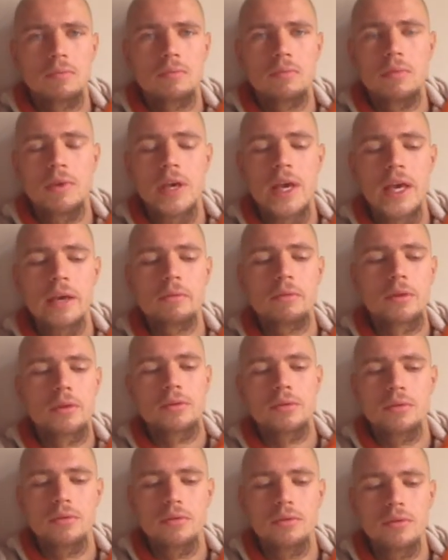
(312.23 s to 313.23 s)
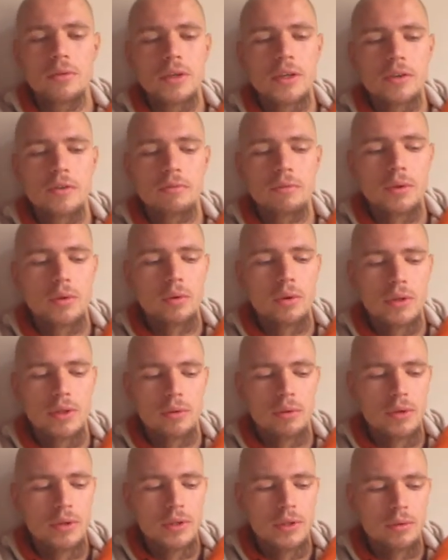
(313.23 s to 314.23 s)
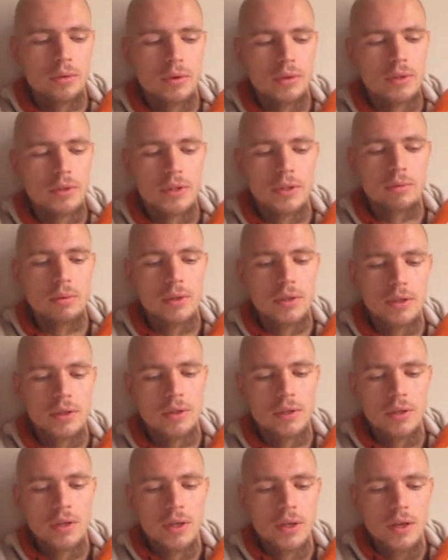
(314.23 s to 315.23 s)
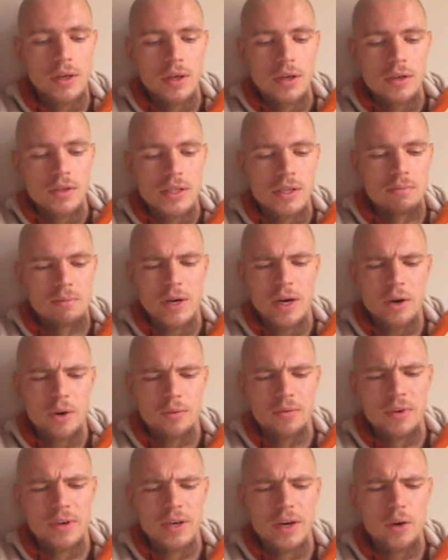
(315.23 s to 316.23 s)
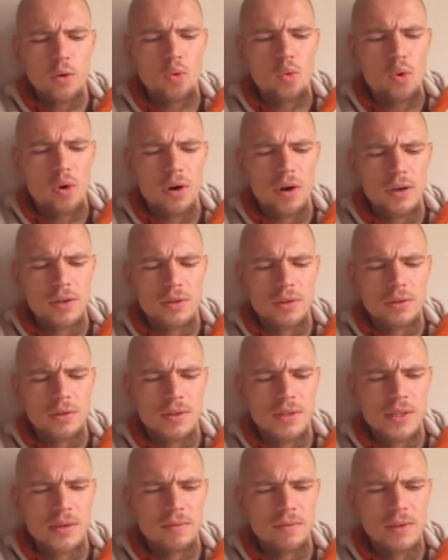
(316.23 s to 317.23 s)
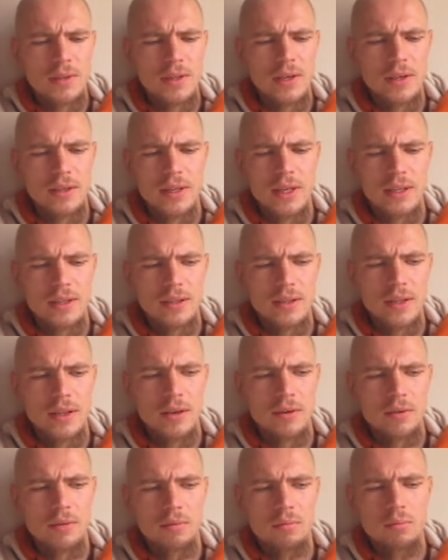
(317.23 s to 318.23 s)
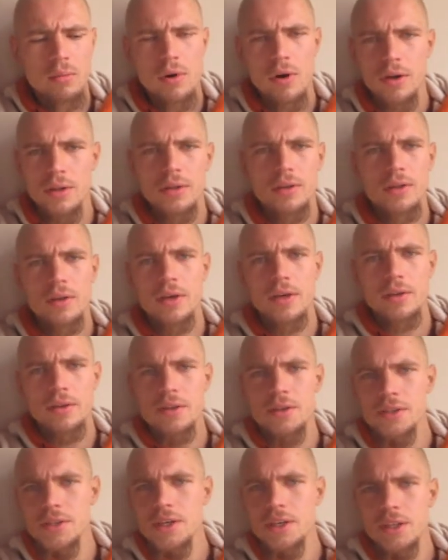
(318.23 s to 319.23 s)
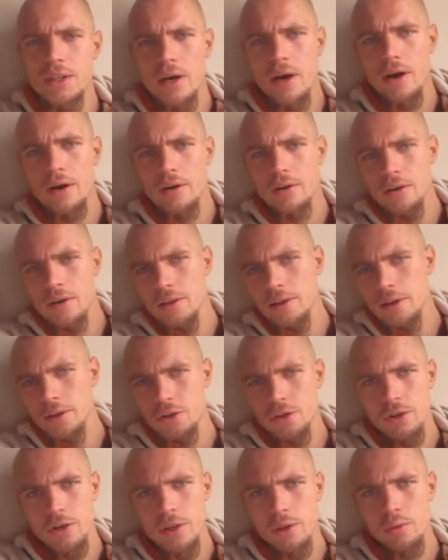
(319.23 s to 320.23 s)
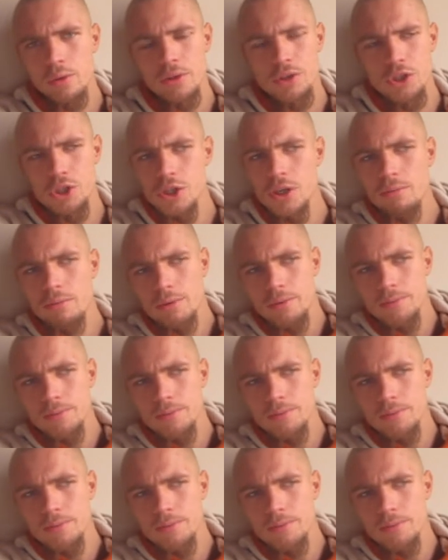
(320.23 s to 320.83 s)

be able to give me what I wanted, but somehow I think I worked or something like that, and I bought this guitar, electrical one, cheap.